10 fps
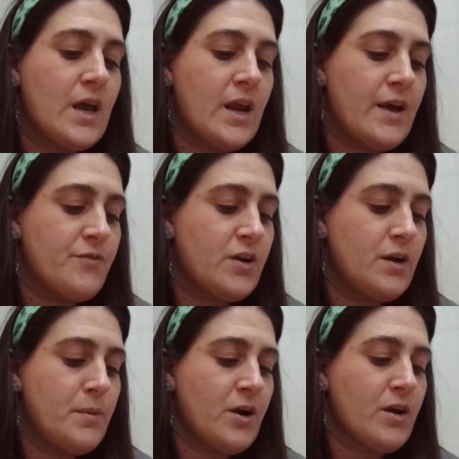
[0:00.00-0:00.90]
an
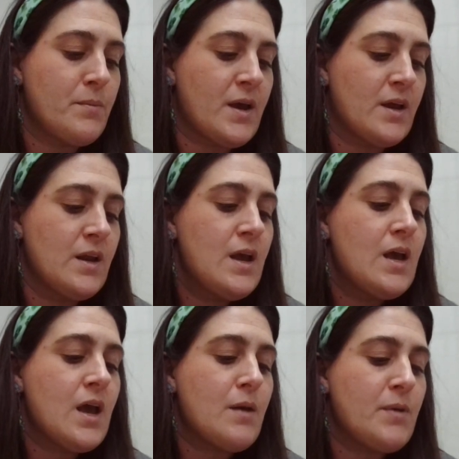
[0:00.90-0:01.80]
African-American man,
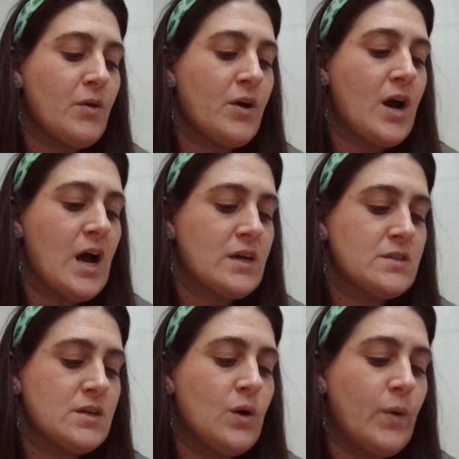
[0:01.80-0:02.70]
and Mary
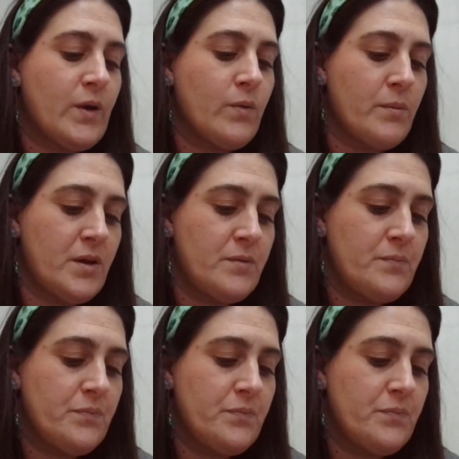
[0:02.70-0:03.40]
Cox, a white woman.